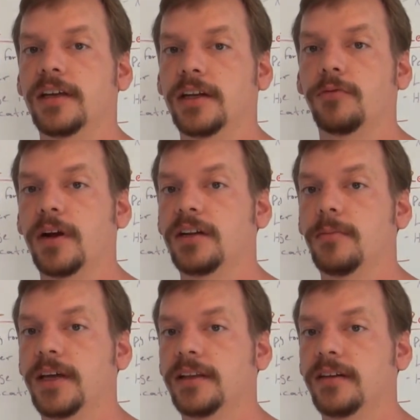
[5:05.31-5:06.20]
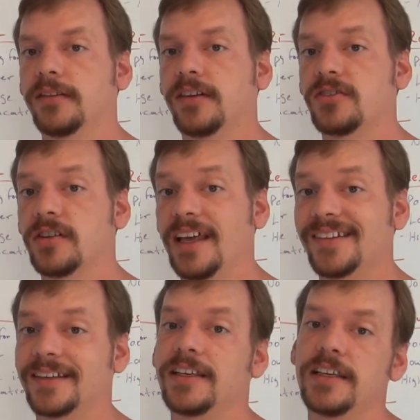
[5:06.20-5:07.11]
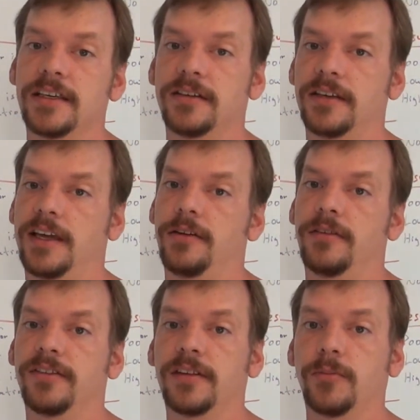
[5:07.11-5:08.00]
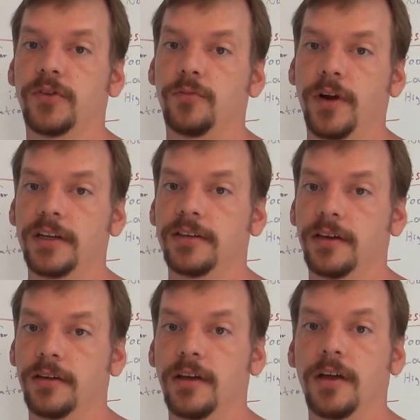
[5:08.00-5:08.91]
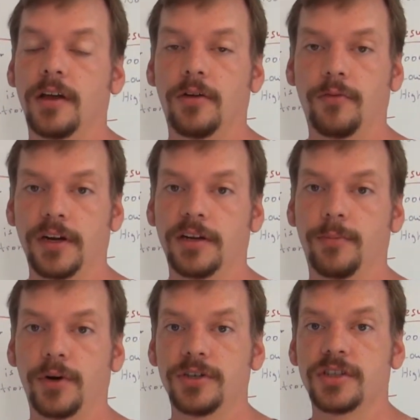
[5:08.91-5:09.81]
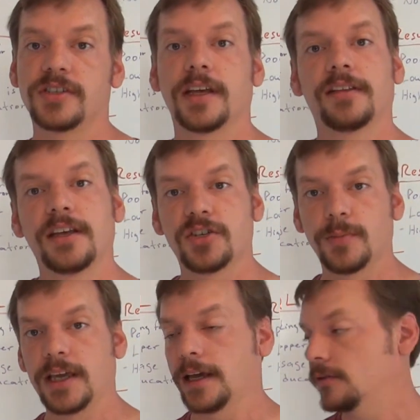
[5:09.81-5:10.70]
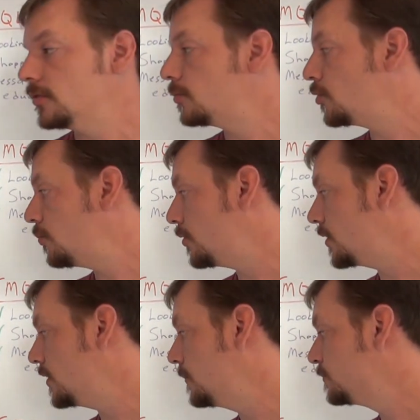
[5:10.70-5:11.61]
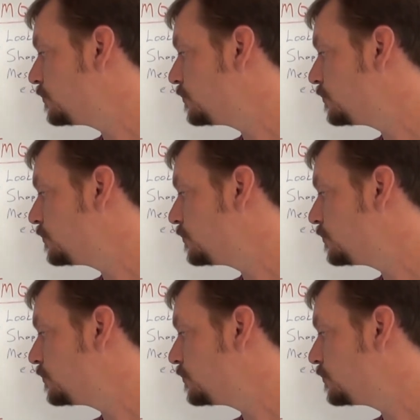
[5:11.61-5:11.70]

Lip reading: getting ready to make that decision. That's a key indicator that someone's ready to purchase, and they should be handled appropriately.